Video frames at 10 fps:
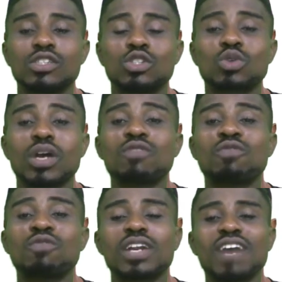It's usually
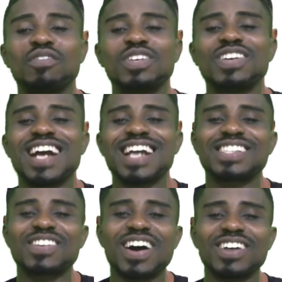fun having you
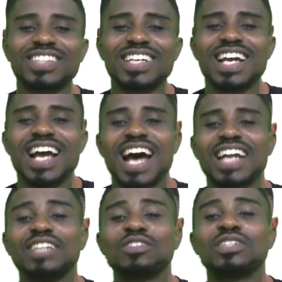guys around,
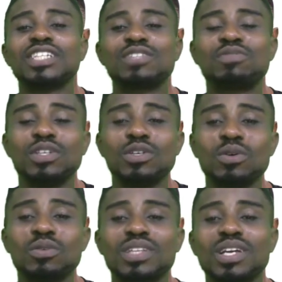and I know this
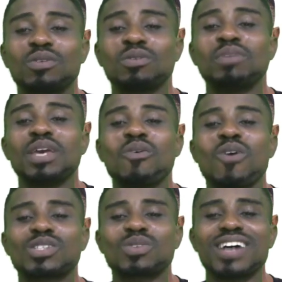video will be a
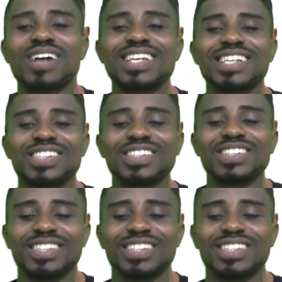worthwhile session.